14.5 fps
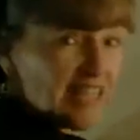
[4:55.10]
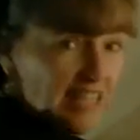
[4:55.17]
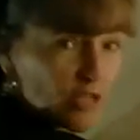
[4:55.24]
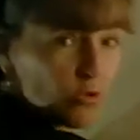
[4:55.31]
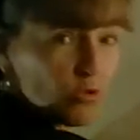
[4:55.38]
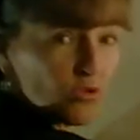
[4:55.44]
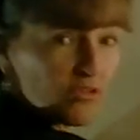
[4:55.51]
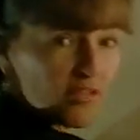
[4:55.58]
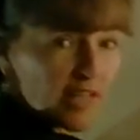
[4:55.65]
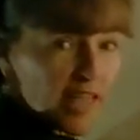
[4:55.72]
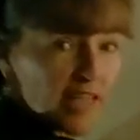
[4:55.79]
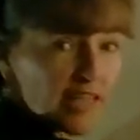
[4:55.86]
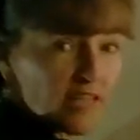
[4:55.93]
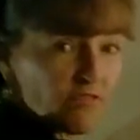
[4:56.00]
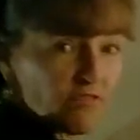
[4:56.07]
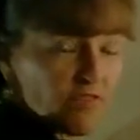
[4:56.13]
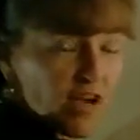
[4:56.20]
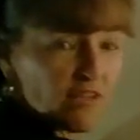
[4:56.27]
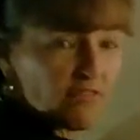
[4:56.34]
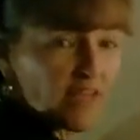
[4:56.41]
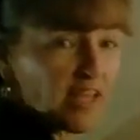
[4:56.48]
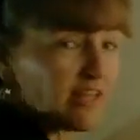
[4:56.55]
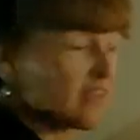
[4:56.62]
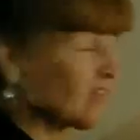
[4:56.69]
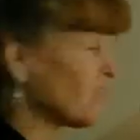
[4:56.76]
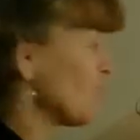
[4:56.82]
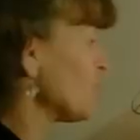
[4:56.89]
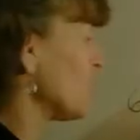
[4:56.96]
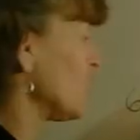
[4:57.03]
equals negative 5x,
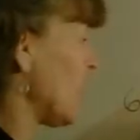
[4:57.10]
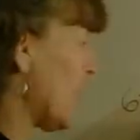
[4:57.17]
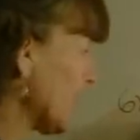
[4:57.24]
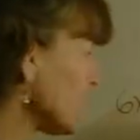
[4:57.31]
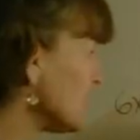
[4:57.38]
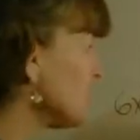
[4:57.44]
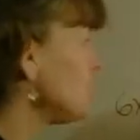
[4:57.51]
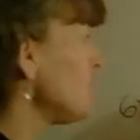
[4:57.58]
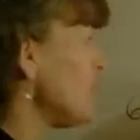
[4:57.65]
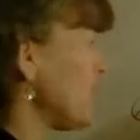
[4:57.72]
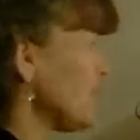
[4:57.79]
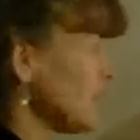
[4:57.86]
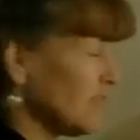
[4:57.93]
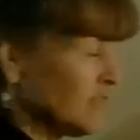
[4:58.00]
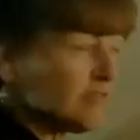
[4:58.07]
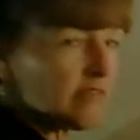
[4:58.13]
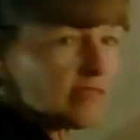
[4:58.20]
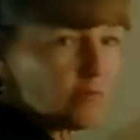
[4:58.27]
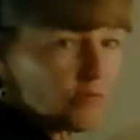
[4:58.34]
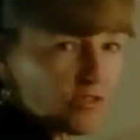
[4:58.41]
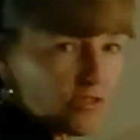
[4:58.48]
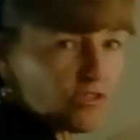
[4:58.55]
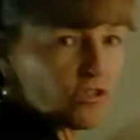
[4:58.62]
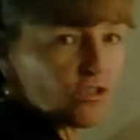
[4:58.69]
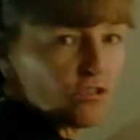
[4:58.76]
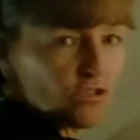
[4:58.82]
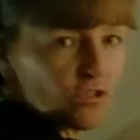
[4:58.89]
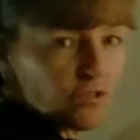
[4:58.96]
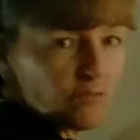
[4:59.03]
so that I can make this
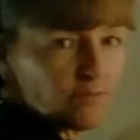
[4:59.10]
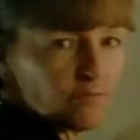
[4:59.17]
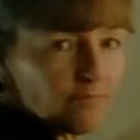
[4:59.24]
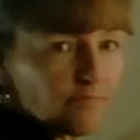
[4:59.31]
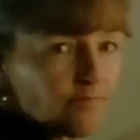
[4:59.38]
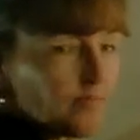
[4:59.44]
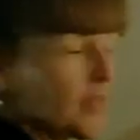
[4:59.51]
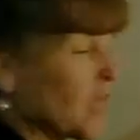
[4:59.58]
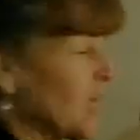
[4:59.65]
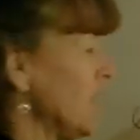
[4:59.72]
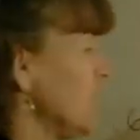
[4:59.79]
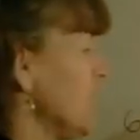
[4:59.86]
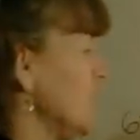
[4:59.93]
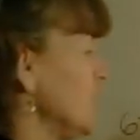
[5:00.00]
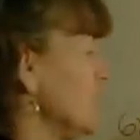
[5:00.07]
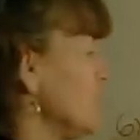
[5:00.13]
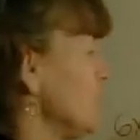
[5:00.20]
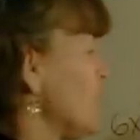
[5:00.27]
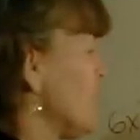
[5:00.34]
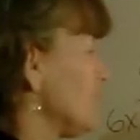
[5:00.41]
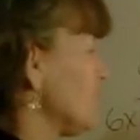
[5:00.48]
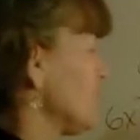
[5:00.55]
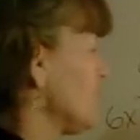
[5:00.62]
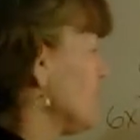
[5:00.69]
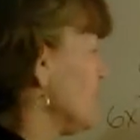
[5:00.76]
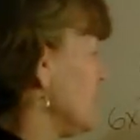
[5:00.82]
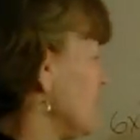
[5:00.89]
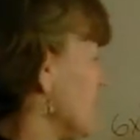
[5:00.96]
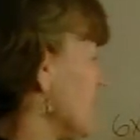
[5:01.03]
substitution. And then minus
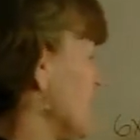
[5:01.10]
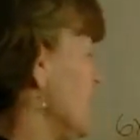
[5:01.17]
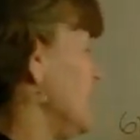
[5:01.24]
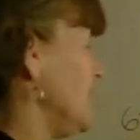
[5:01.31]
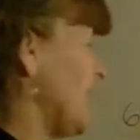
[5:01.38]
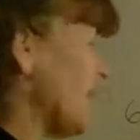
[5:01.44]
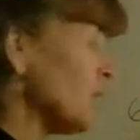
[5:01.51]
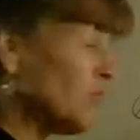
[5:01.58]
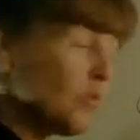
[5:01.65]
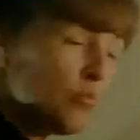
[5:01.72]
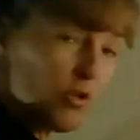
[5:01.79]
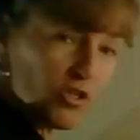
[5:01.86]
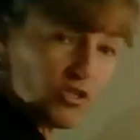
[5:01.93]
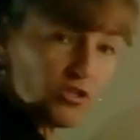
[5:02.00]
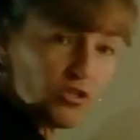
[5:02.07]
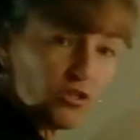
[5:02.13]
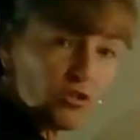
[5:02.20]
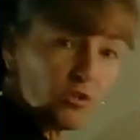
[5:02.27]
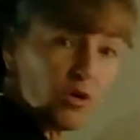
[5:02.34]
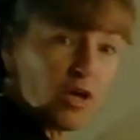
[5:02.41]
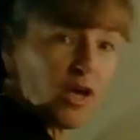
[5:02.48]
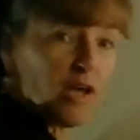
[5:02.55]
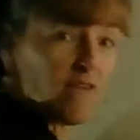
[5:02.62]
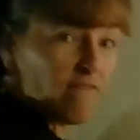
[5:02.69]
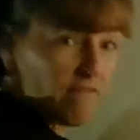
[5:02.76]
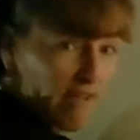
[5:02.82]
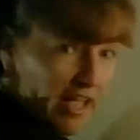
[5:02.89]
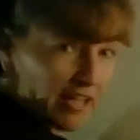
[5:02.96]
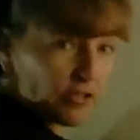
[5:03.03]
6. Now we want to
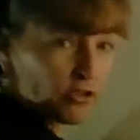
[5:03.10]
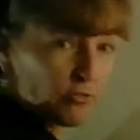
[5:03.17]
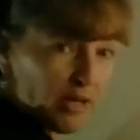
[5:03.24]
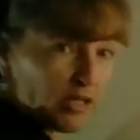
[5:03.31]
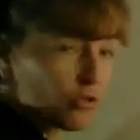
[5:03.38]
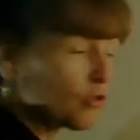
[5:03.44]
factor by